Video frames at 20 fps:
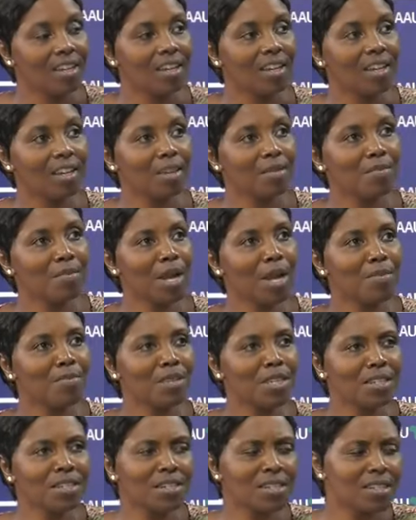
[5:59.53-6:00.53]
I'm
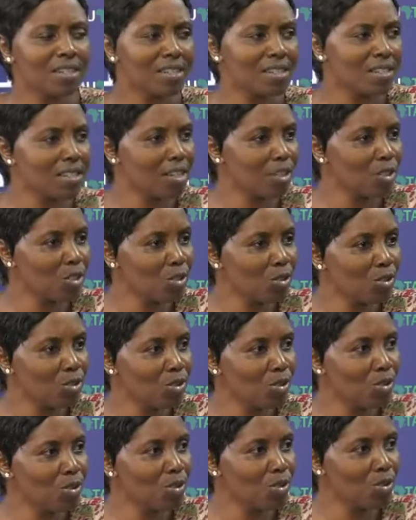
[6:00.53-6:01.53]
interested to
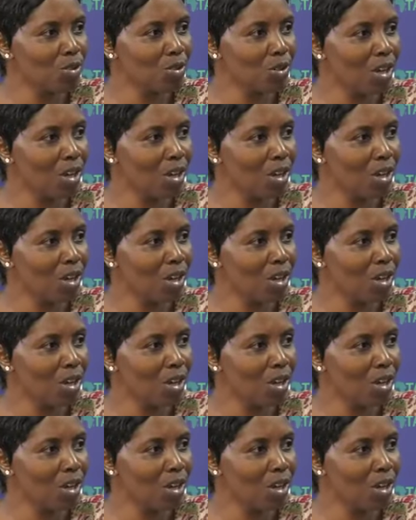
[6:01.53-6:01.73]
know